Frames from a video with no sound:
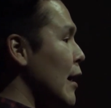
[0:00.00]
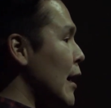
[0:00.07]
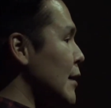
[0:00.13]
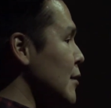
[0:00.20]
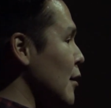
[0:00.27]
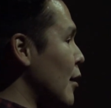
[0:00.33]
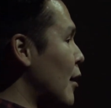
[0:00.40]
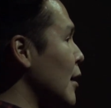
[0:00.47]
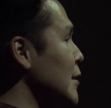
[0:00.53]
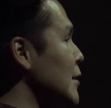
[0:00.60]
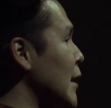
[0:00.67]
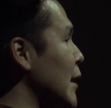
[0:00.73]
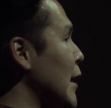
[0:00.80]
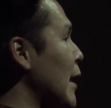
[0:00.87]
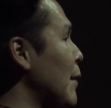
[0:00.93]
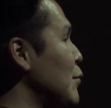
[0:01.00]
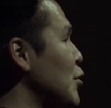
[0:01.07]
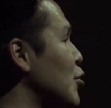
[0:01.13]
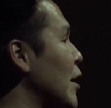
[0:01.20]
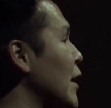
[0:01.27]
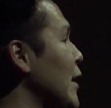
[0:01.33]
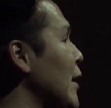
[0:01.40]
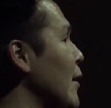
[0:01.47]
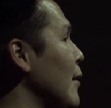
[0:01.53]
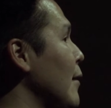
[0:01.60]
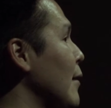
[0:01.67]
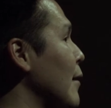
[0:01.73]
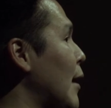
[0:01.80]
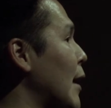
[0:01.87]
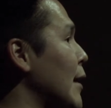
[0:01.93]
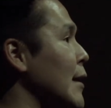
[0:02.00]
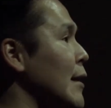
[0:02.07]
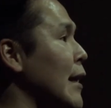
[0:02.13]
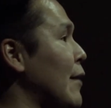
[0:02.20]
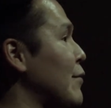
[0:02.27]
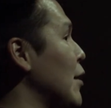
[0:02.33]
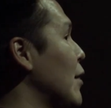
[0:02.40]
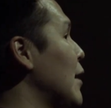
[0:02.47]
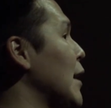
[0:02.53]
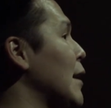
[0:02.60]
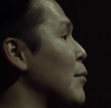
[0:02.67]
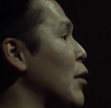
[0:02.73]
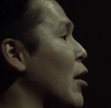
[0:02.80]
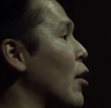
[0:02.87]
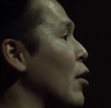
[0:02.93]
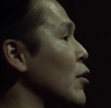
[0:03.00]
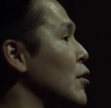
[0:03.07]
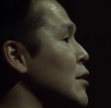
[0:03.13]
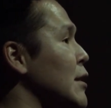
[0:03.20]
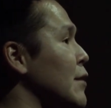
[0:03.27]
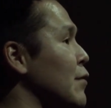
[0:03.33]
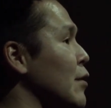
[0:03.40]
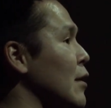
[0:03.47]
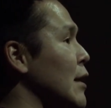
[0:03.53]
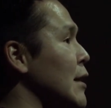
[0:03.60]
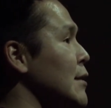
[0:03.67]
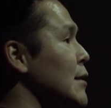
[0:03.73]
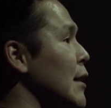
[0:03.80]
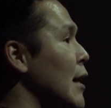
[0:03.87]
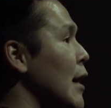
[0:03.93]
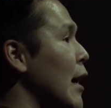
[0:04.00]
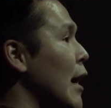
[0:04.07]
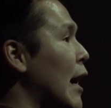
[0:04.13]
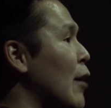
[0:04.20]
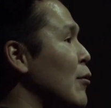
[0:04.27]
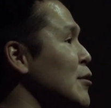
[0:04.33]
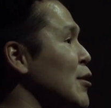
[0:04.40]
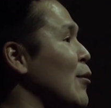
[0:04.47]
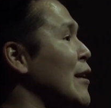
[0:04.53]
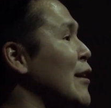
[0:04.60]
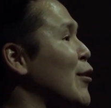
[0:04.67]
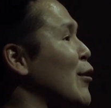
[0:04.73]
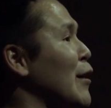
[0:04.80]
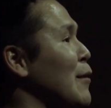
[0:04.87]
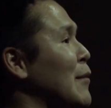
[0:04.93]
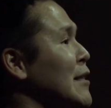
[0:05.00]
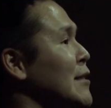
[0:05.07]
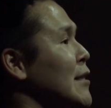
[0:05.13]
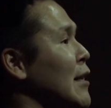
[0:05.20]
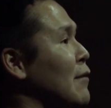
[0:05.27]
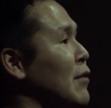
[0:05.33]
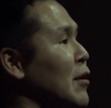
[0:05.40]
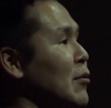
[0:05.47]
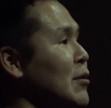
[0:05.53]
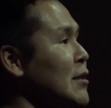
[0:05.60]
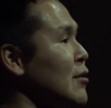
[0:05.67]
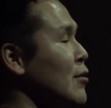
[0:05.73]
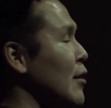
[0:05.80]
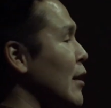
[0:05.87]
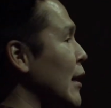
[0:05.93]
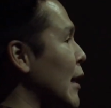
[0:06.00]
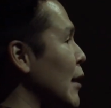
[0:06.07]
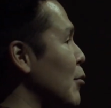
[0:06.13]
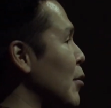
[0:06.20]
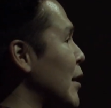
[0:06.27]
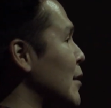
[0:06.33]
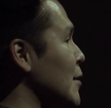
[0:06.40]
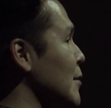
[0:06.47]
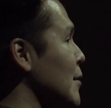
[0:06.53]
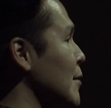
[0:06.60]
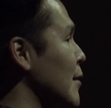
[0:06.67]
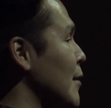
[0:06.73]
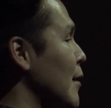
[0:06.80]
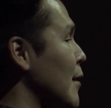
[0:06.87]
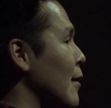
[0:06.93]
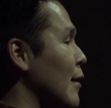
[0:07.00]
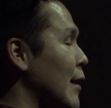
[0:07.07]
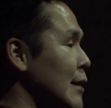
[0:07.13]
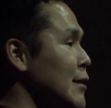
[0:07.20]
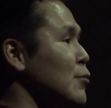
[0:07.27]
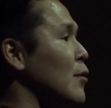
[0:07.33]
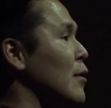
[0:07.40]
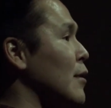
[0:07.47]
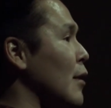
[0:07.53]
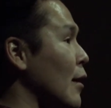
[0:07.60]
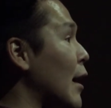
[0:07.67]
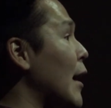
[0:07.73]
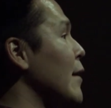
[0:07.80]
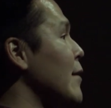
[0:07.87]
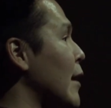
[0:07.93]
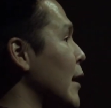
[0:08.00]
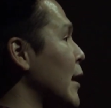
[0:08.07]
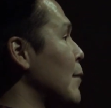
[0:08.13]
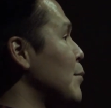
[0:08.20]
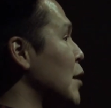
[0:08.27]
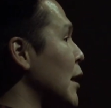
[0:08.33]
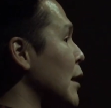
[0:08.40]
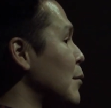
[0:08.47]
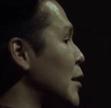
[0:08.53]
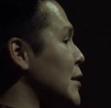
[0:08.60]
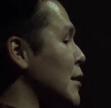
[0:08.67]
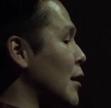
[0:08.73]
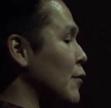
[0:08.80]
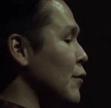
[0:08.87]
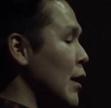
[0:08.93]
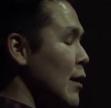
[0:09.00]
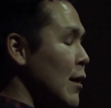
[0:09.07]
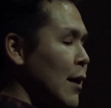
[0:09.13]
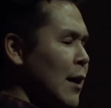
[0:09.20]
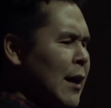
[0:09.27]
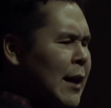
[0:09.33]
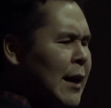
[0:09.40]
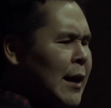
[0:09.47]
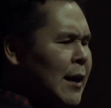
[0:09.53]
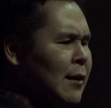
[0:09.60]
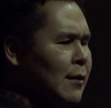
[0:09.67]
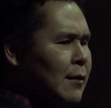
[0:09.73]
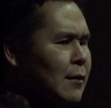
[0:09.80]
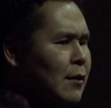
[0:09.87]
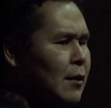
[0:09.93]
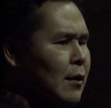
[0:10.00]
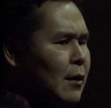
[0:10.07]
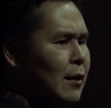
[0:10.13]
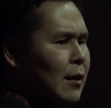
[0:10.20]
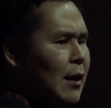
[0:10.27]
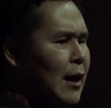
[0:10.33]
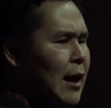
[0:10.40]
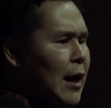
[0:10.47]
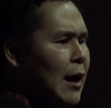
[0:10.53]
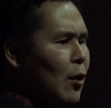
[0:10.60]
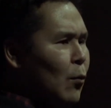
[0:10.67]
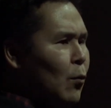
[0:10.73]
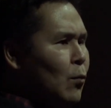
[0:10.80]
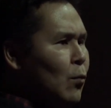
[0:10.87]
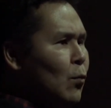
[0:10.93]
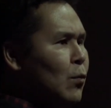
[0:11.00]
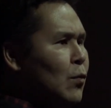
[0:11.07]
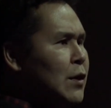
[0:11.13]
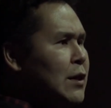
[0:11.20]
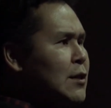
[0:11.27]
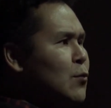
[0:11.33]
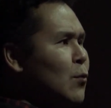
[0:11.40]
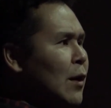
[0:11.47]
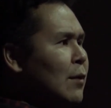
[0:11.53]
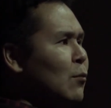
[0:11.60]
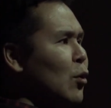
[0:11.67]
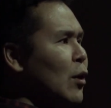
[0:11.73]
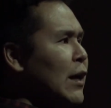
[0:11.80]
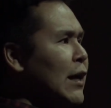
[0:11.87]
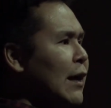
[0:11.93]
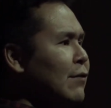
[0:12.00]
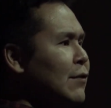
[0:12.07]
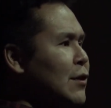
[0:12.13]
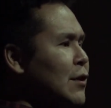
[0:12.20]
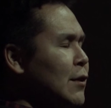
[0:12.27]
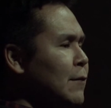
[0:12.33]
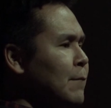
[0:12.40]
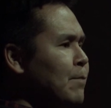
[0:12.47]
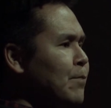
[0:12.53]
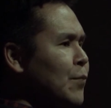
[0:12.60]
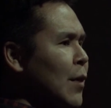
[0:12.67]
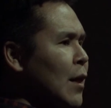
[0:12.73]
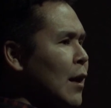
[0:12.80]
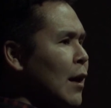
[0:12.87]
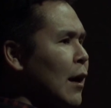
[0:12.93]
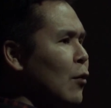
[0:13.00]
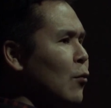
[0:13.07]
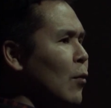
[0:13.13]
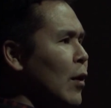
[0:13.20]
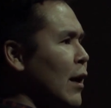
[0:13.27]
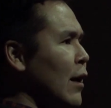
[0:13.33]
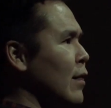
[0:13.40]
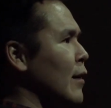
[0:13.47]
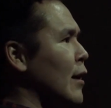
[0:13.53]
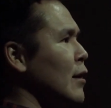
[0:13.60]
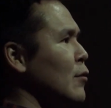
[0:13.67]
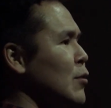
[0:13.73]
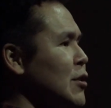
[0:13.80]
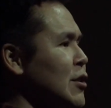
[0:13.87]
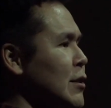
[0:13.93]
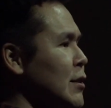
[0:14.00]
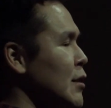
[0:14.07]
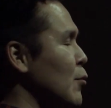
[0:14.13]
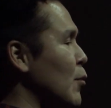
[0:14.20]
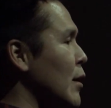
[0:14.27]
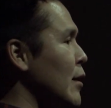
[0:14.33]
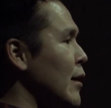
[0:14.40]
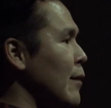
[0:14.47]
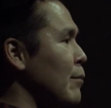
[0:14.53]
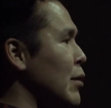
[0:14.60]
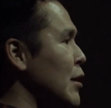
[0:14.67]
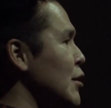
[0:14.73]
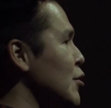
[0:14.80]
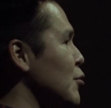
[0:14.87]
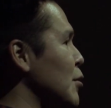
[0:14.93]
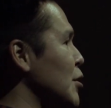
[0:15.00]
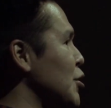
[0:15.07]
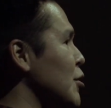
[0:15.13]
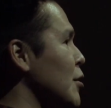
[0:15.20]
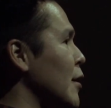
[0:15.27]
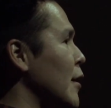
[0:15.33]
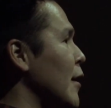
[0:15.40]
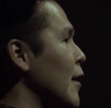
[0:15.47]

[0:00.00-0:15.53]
as long as I kept drinking, I didn't have to think about all those different things. I was only hurting myself. I wasn't hurting anyone else. That's the lie that I kept telling myself. And this one morning, after what I thought was just a one-day binge, which